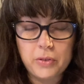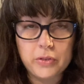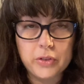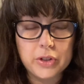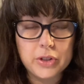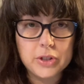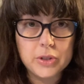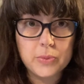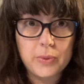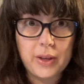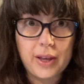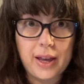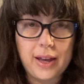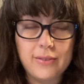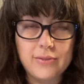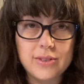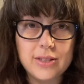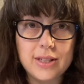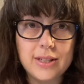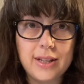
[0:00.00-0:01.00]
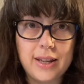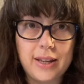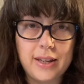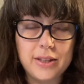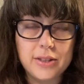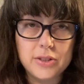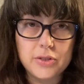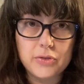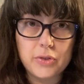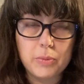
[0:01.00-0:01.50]
verse we have today
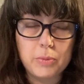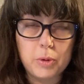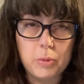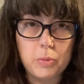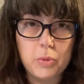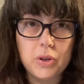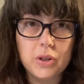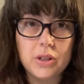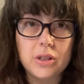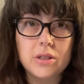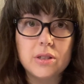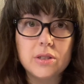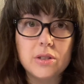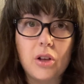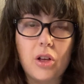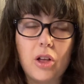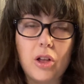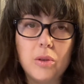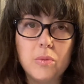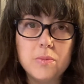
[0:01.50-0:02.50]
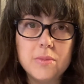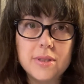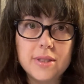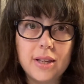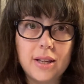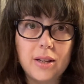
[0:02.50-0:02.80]
is from the book of Psalms,